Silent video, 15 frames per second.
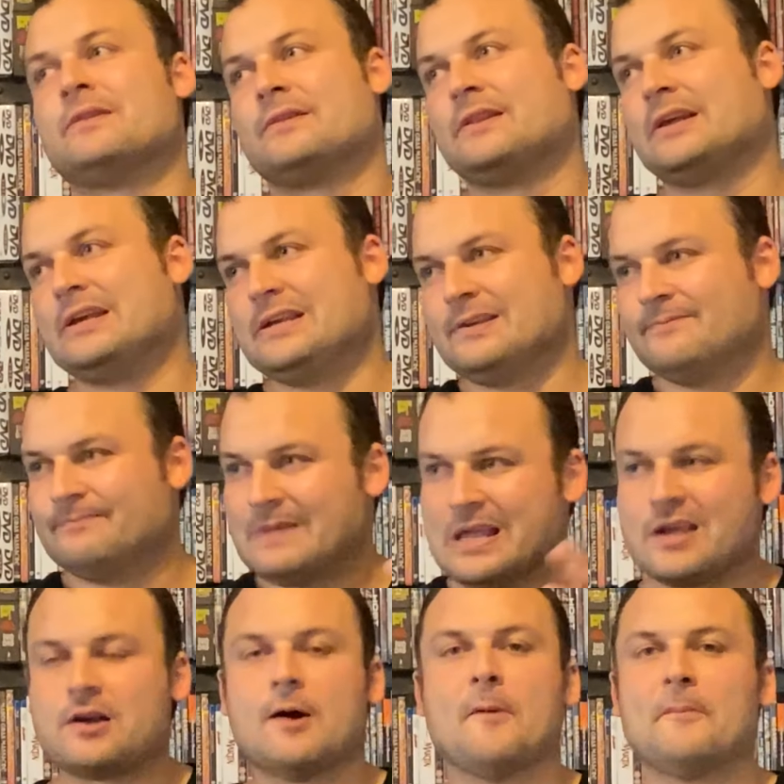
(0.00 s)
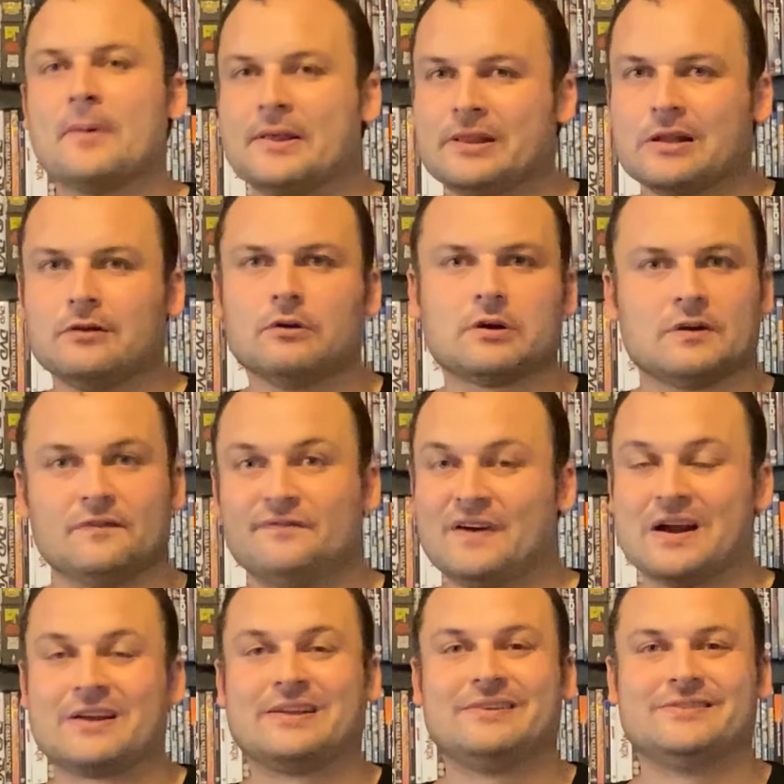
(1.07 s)
The makeup and the look of
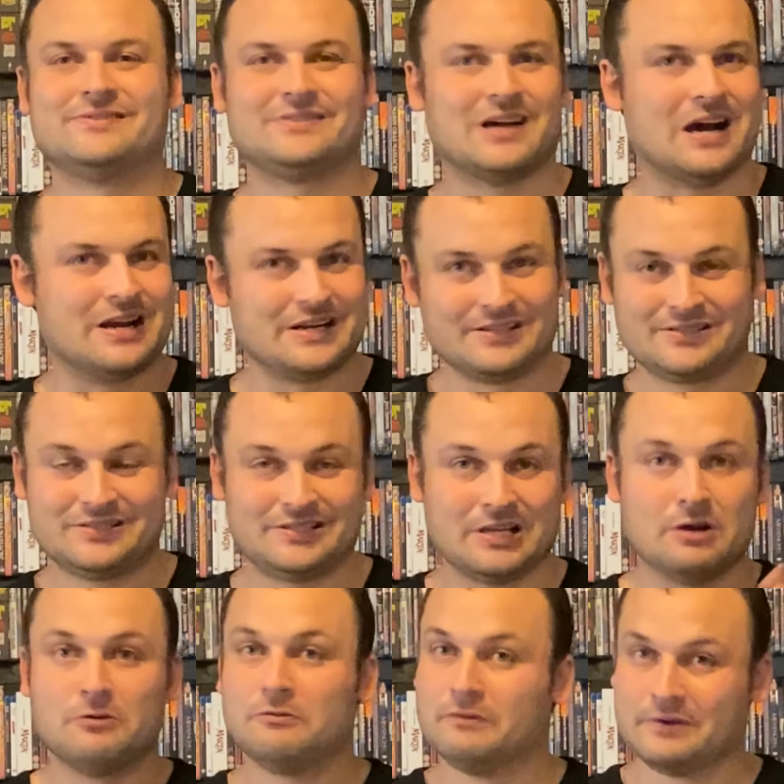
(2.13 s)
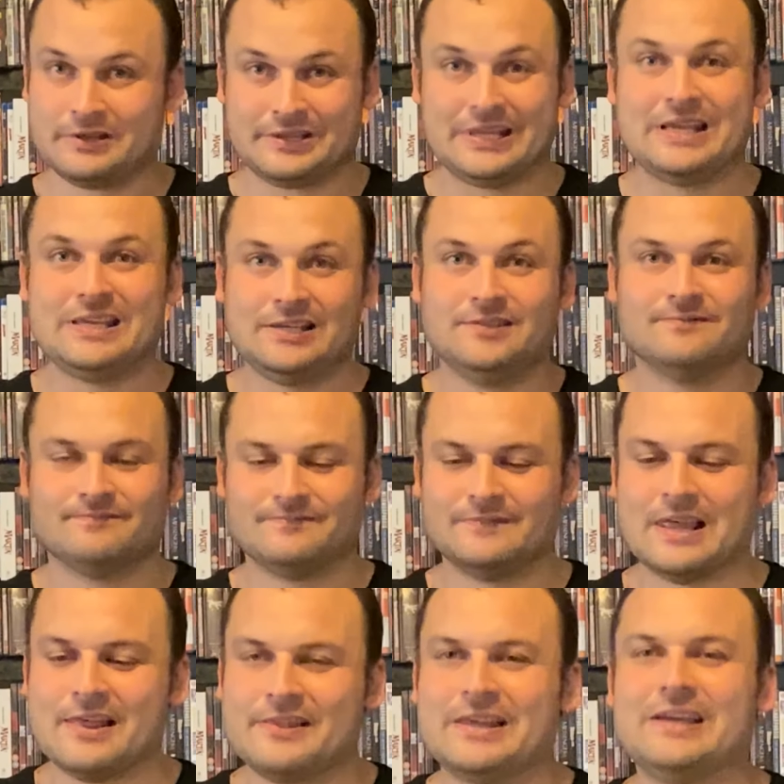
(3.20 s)
Frankenstein is still the
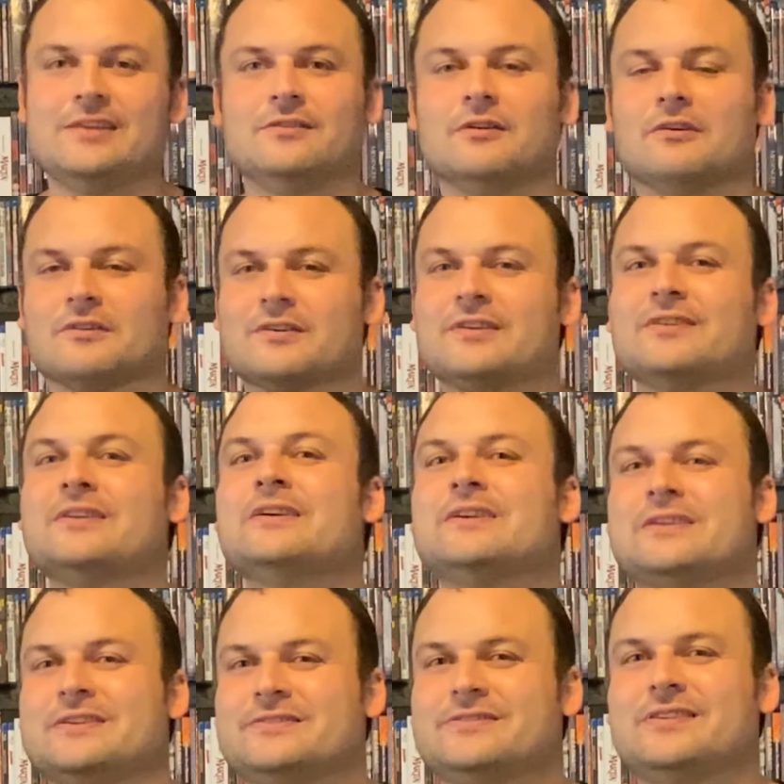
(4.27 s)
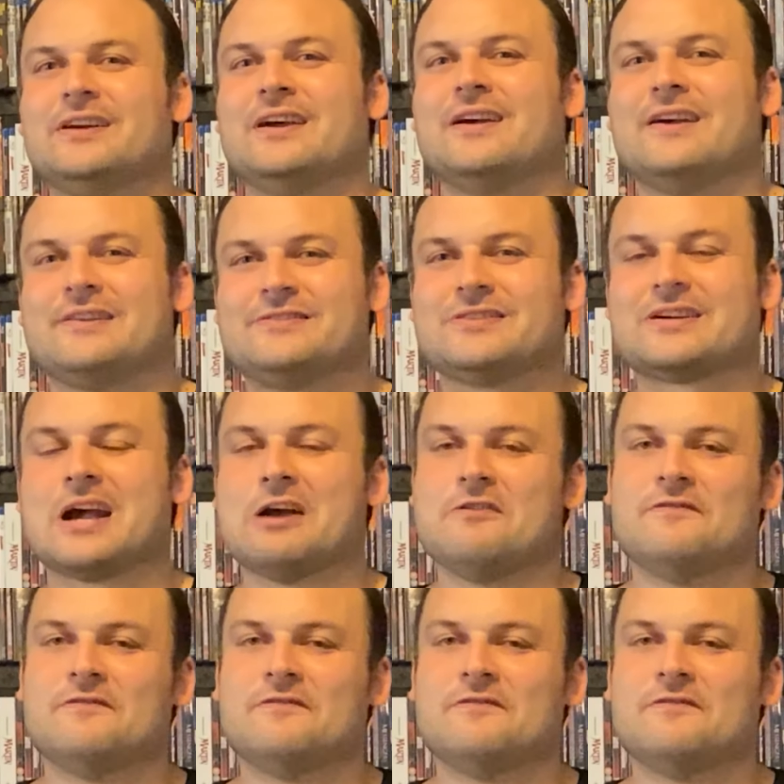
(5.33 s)
the look to to go